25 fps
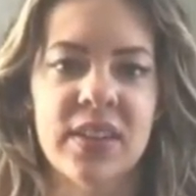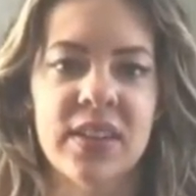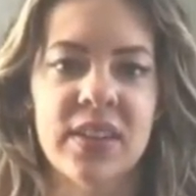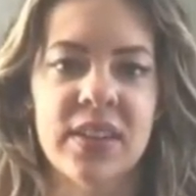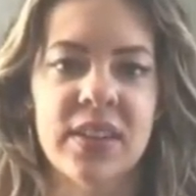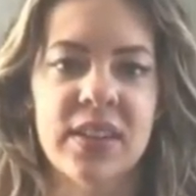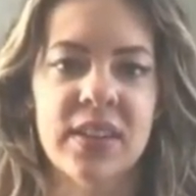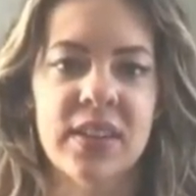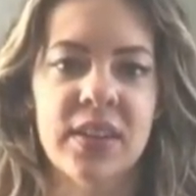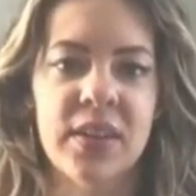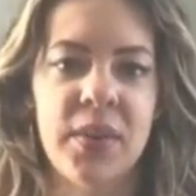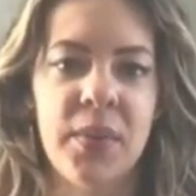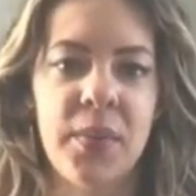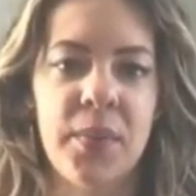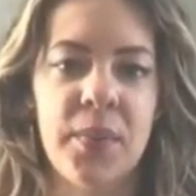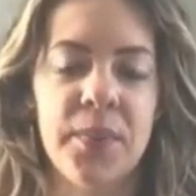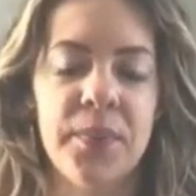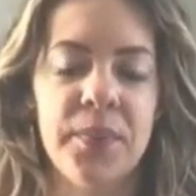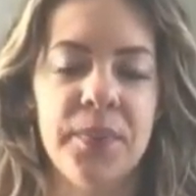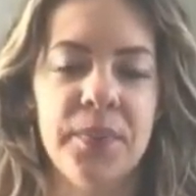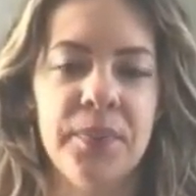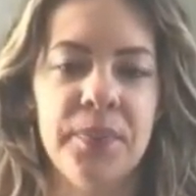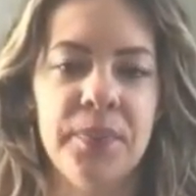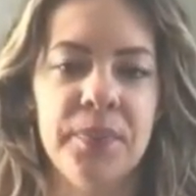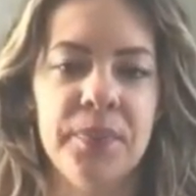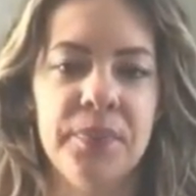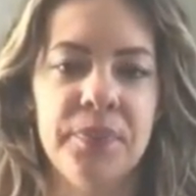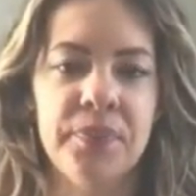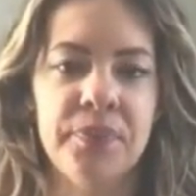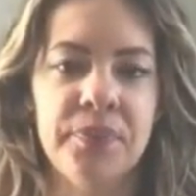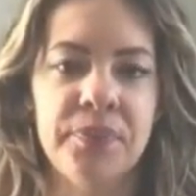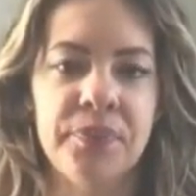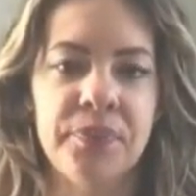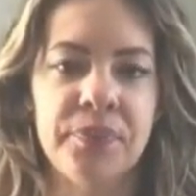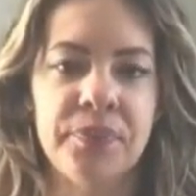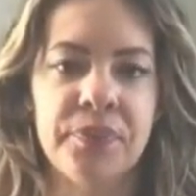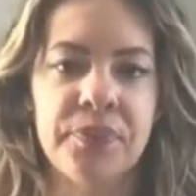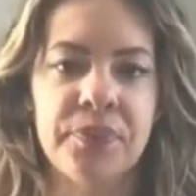
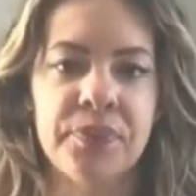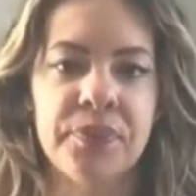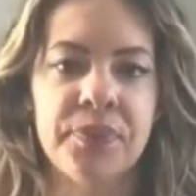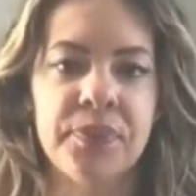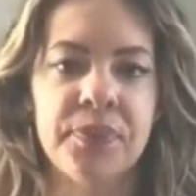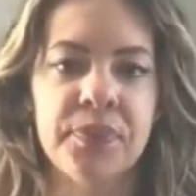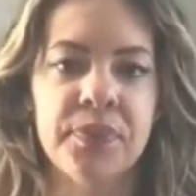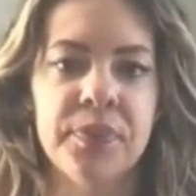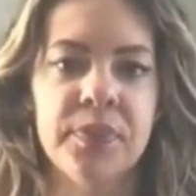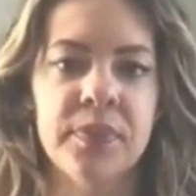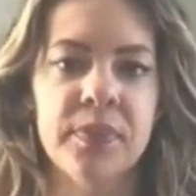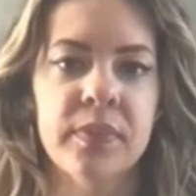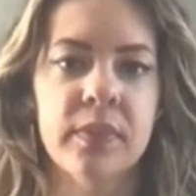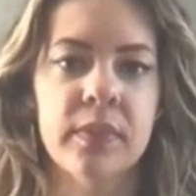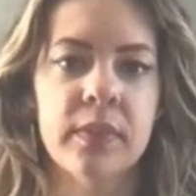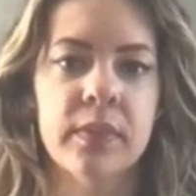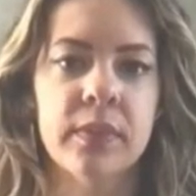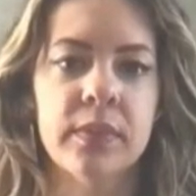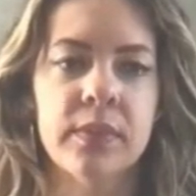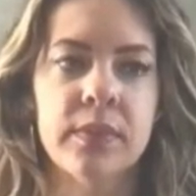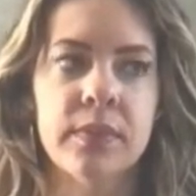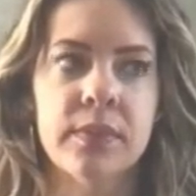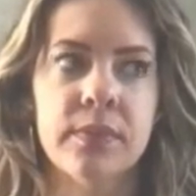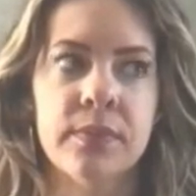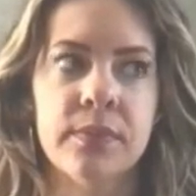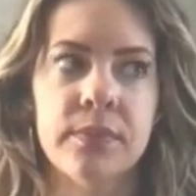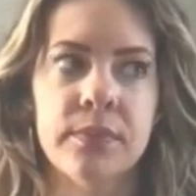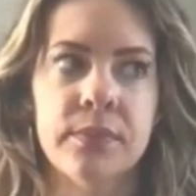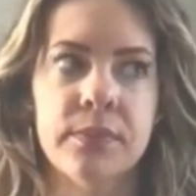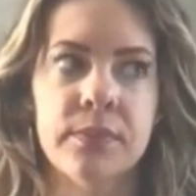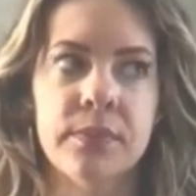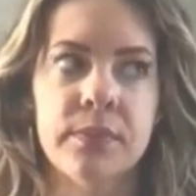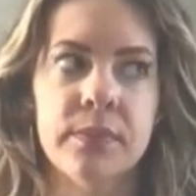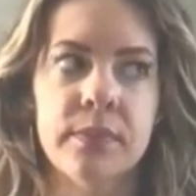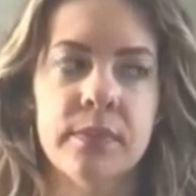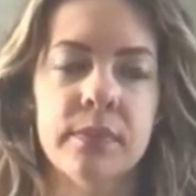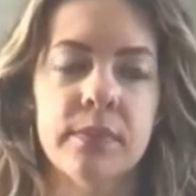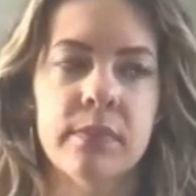
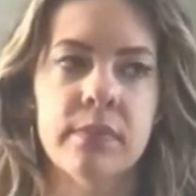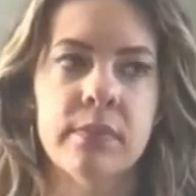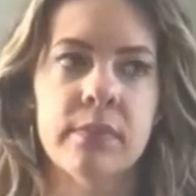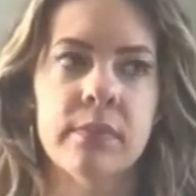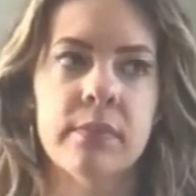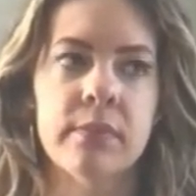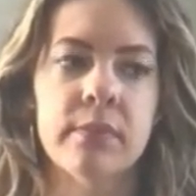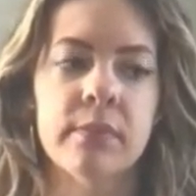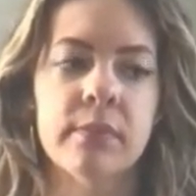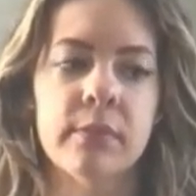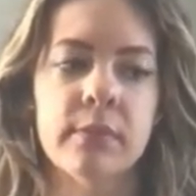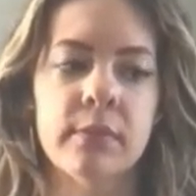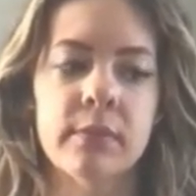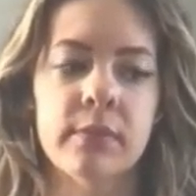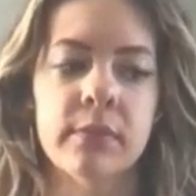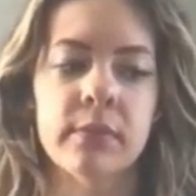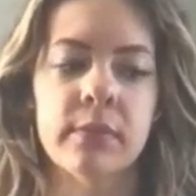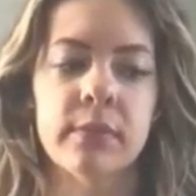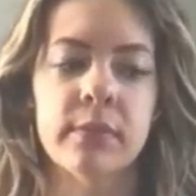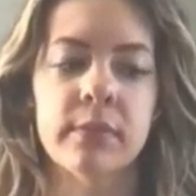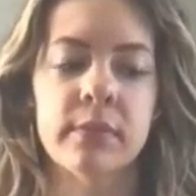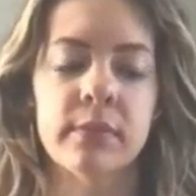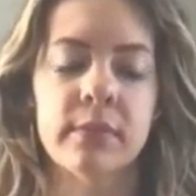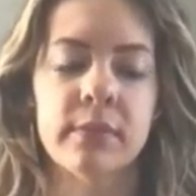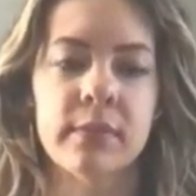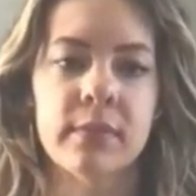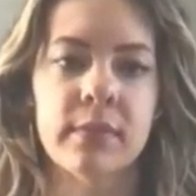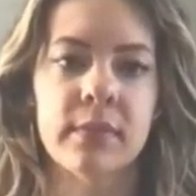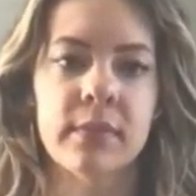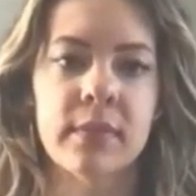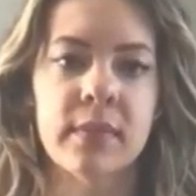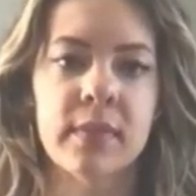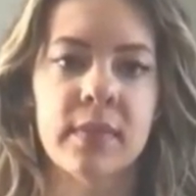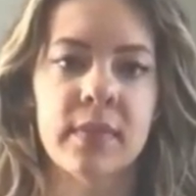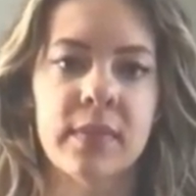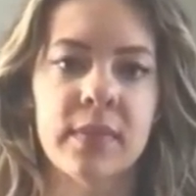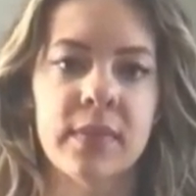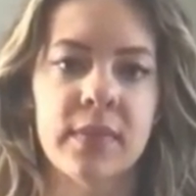
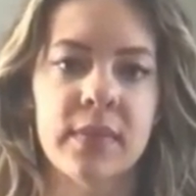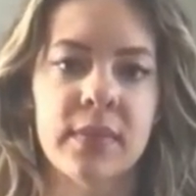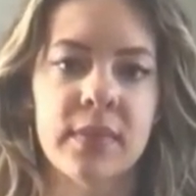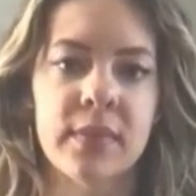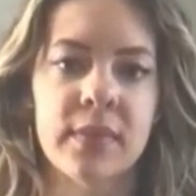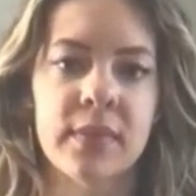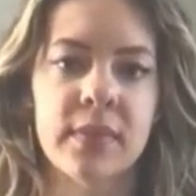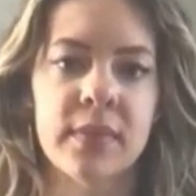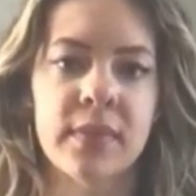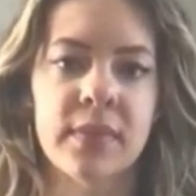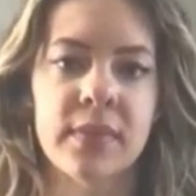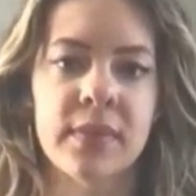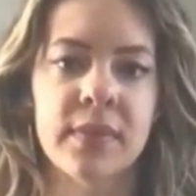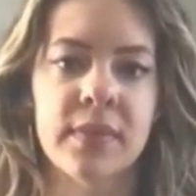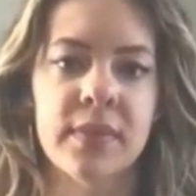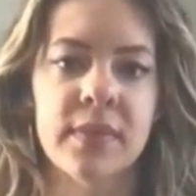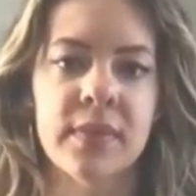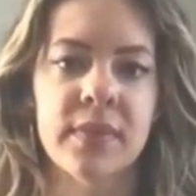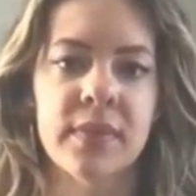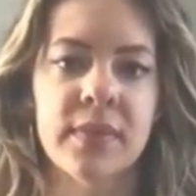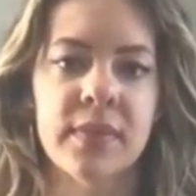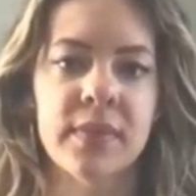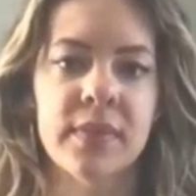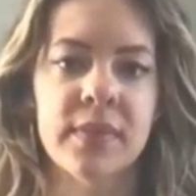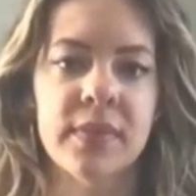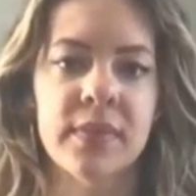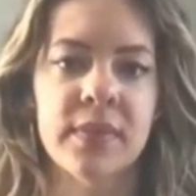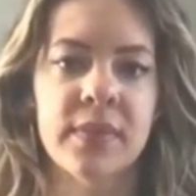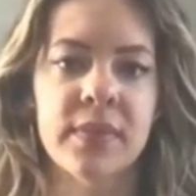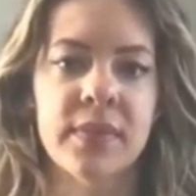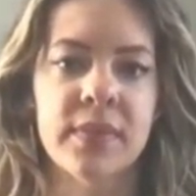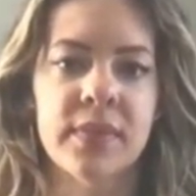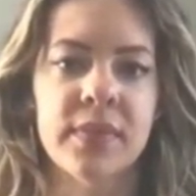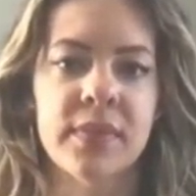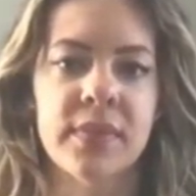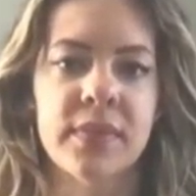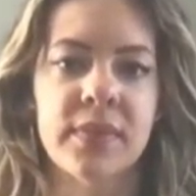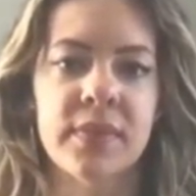
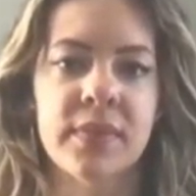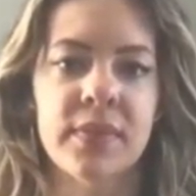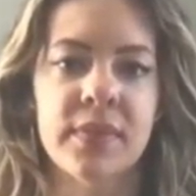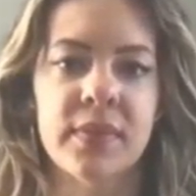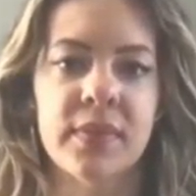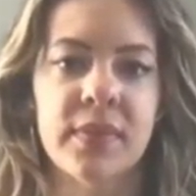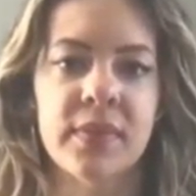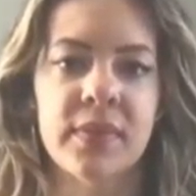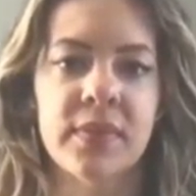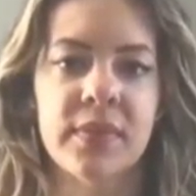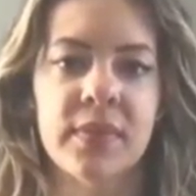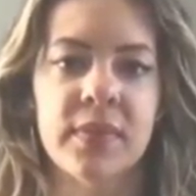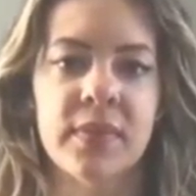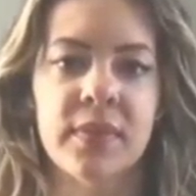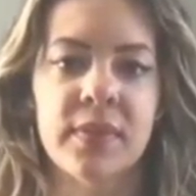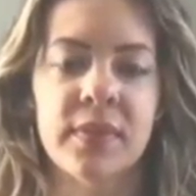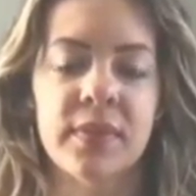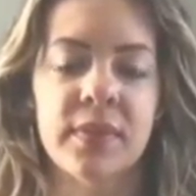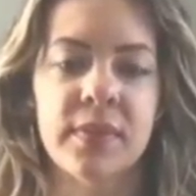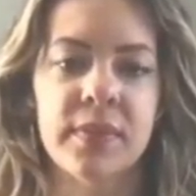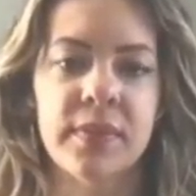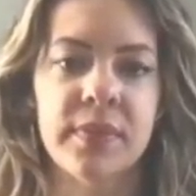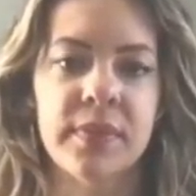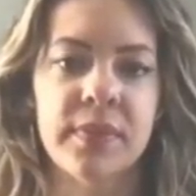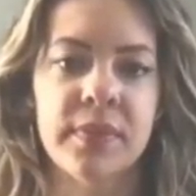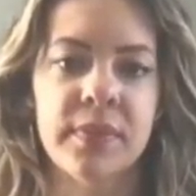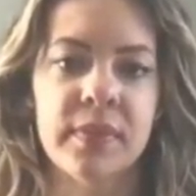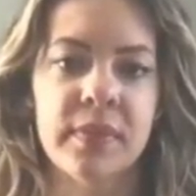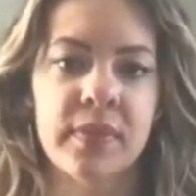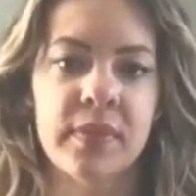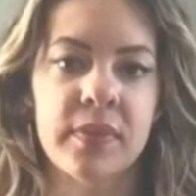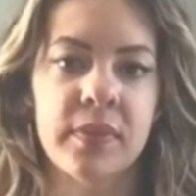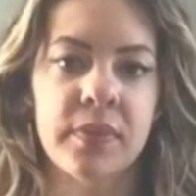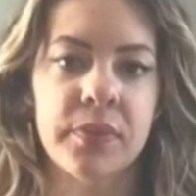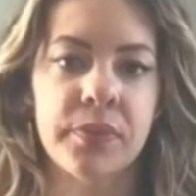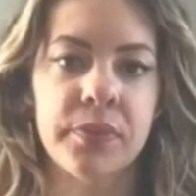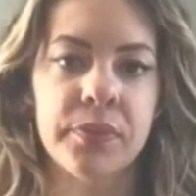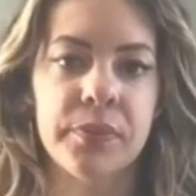
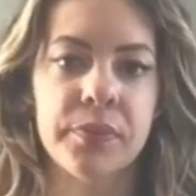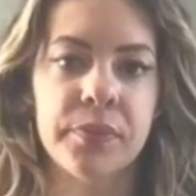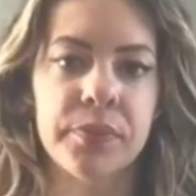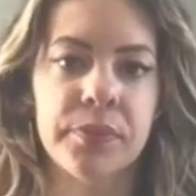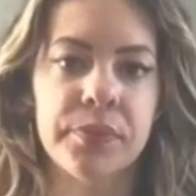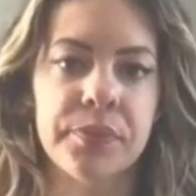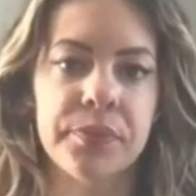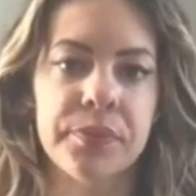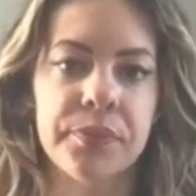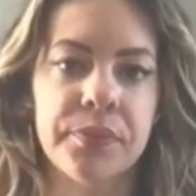[no speech]